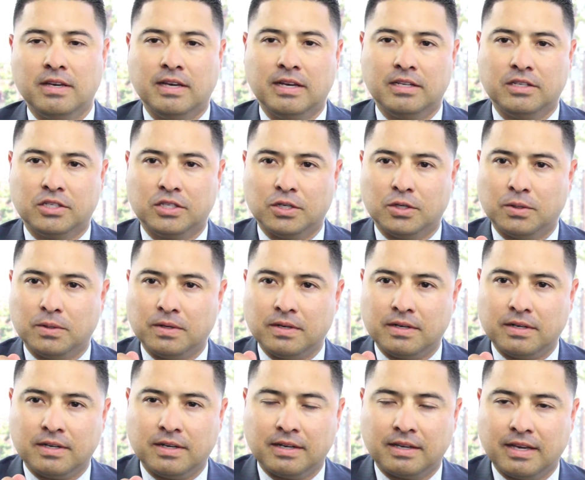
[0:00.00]
And so,
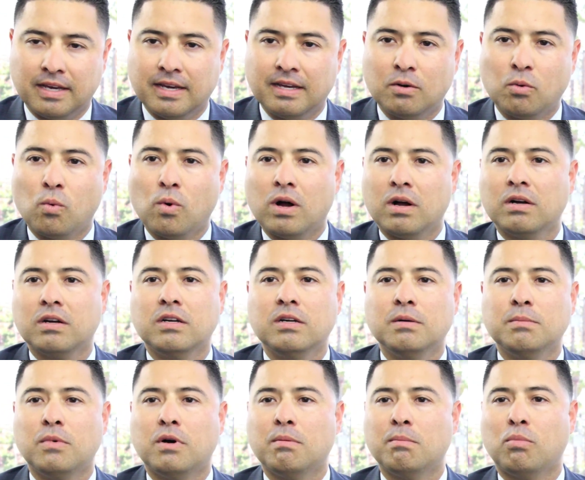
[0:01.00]
again,
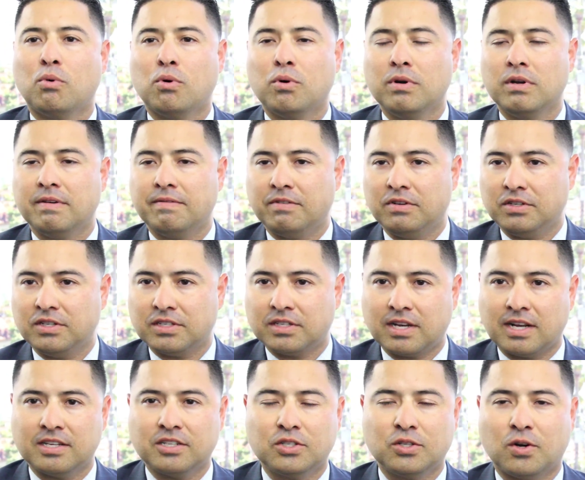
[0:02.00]
welcome on board if you just
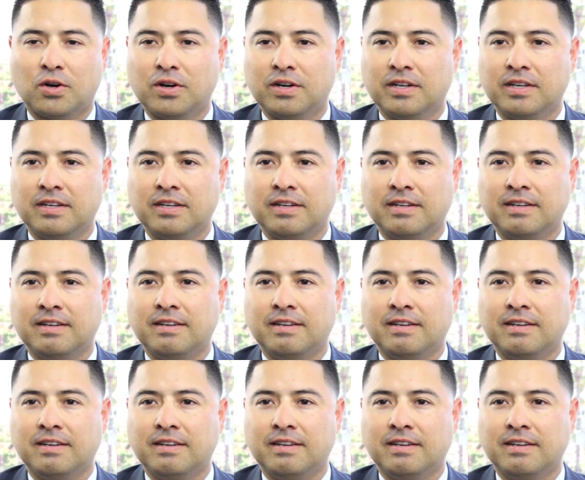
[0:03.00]
got started.